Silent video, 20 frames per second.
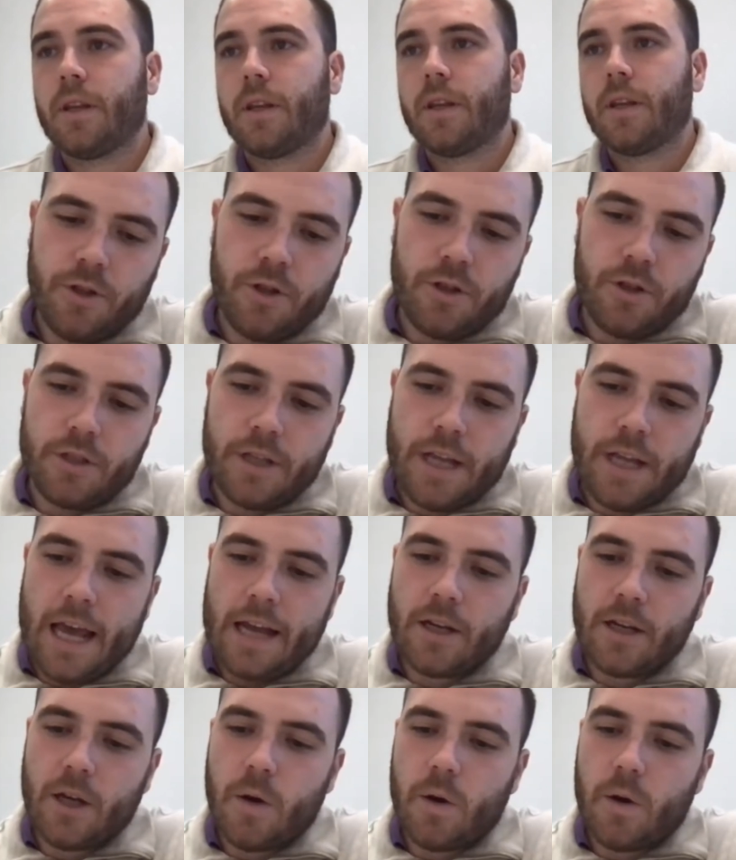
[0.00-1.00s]
Well, students
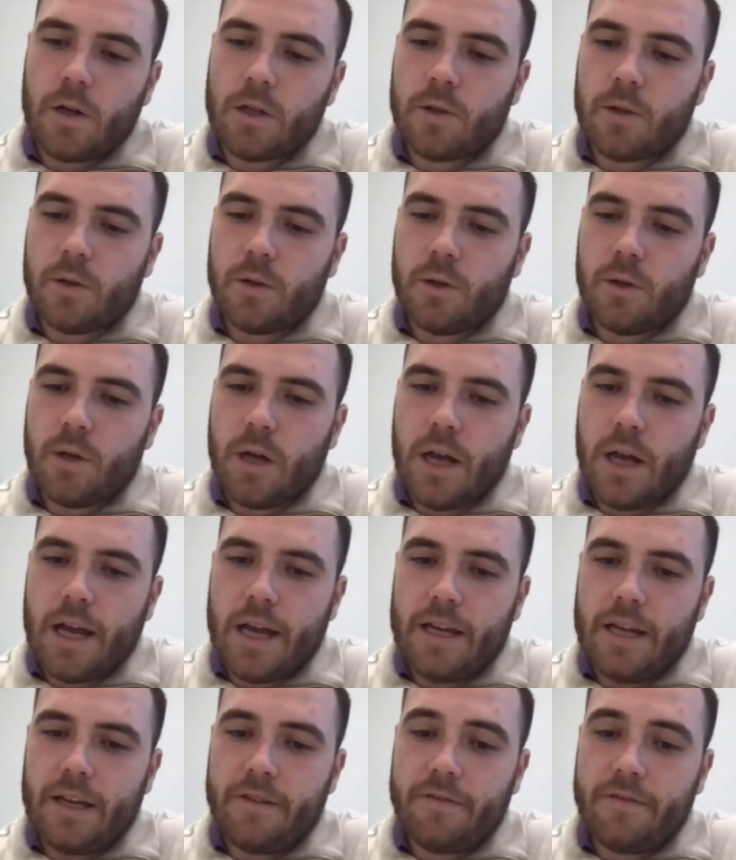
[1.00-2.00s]
can go onto
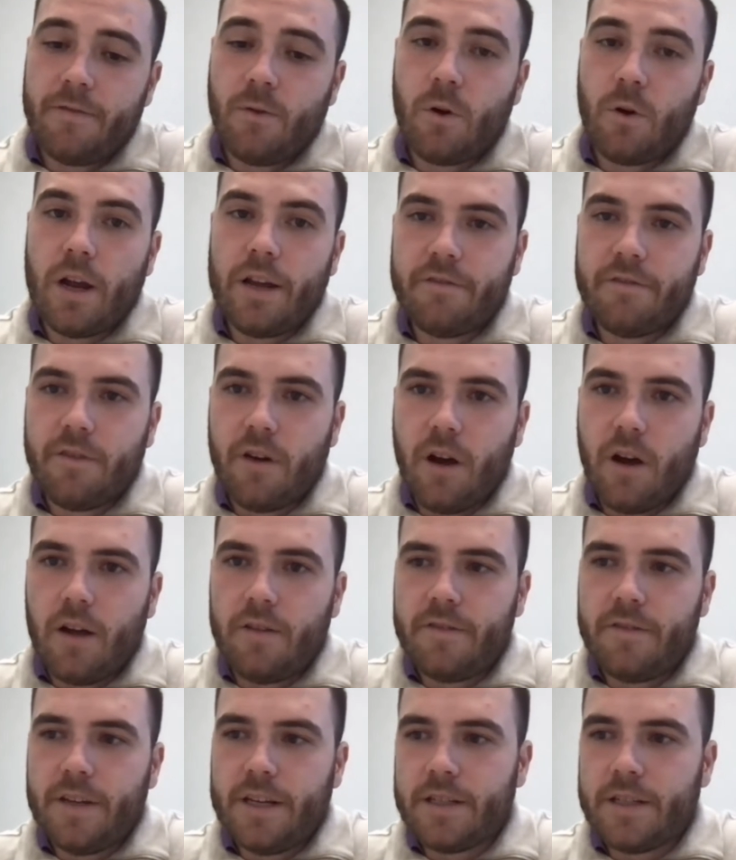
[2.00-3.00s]
a
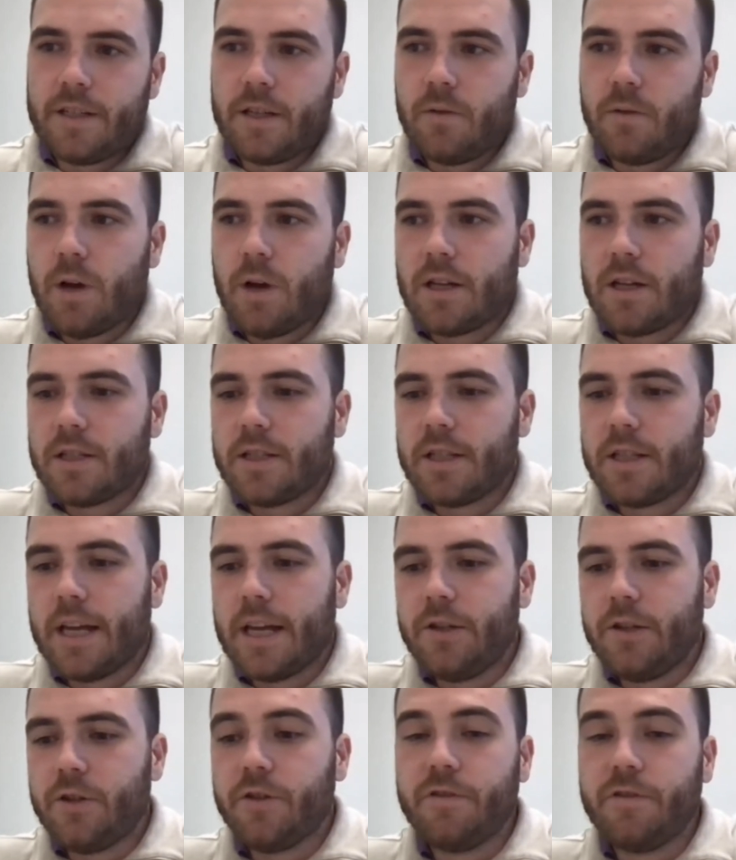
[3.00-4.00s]
485 visa once
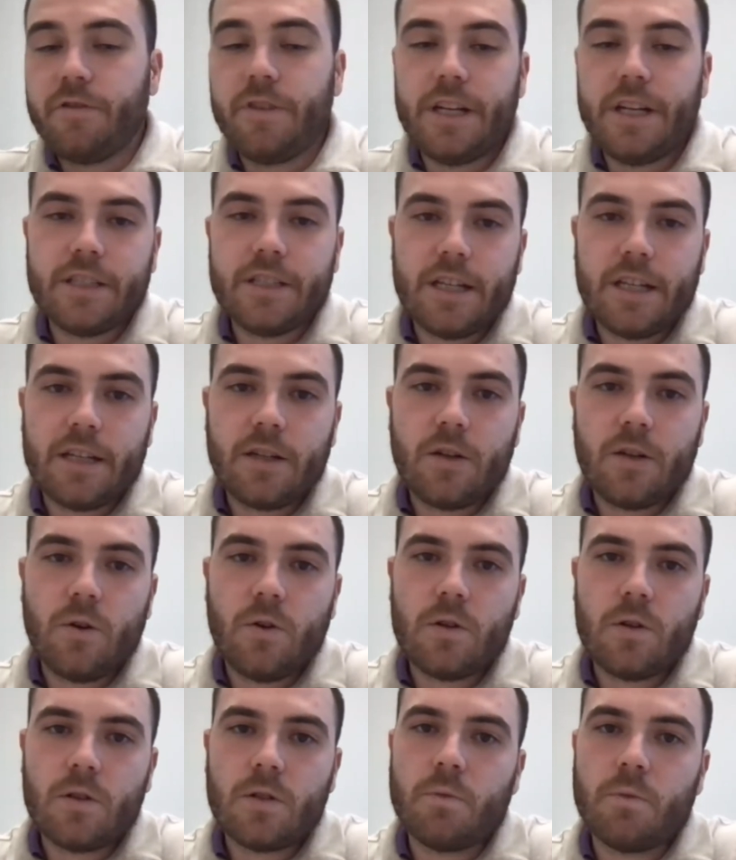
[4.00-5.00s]
they do finish their
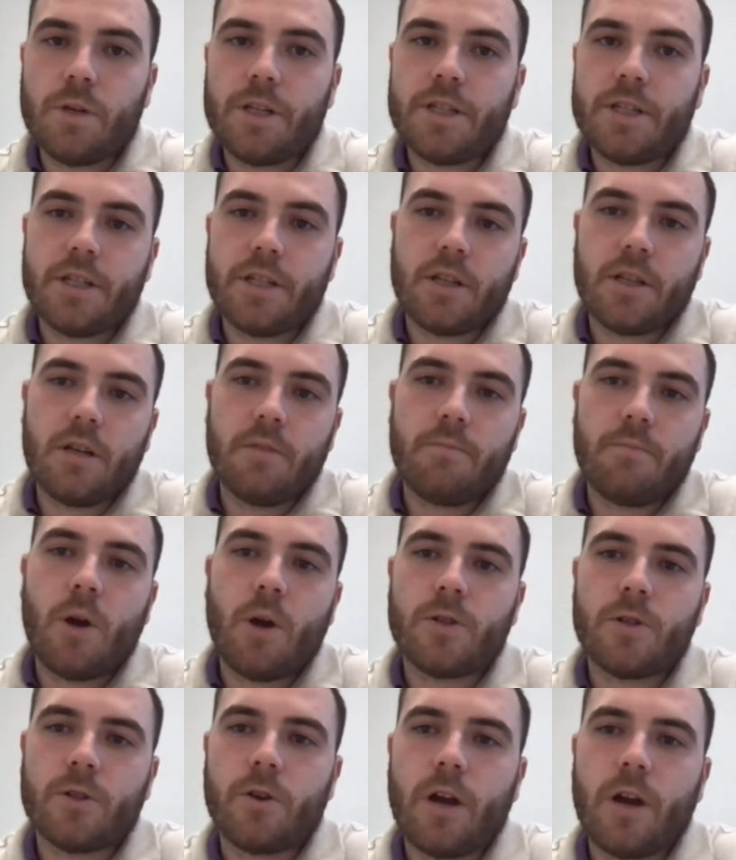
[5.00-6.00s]
course, which is a
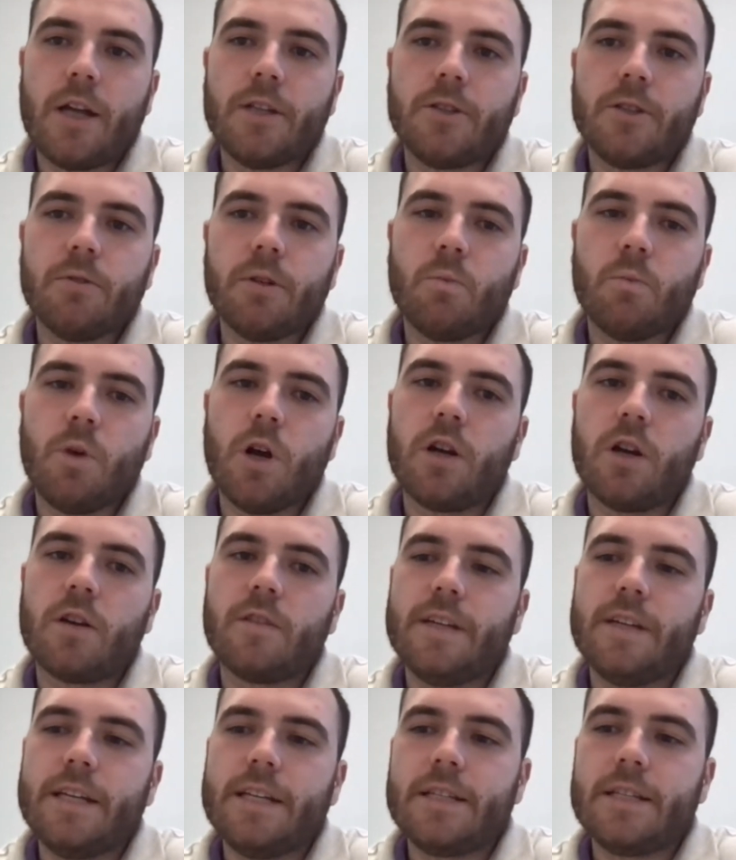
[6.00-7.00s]
postgraduate work
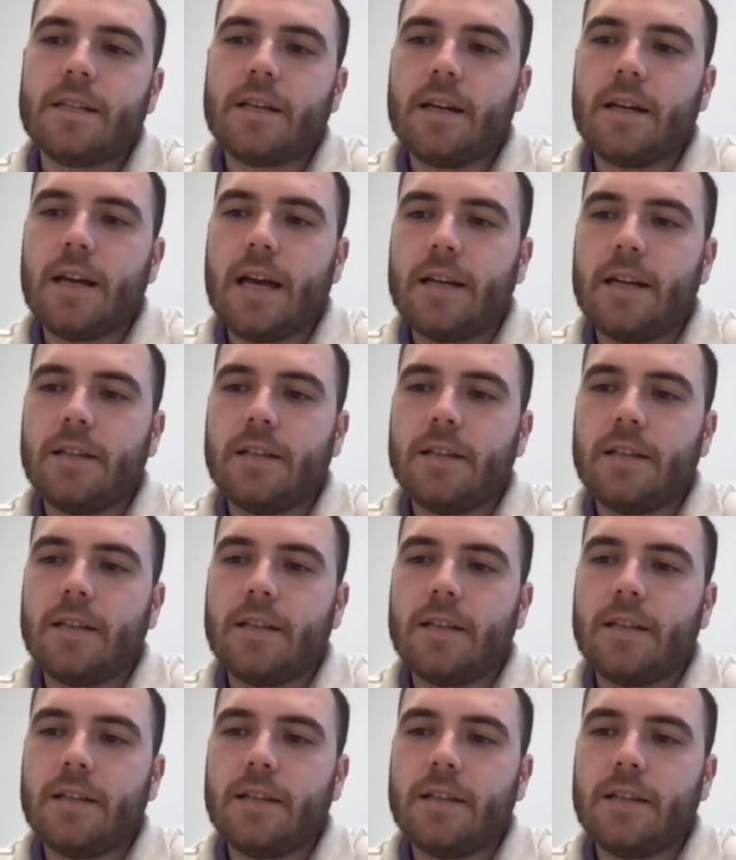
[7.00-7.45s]
visa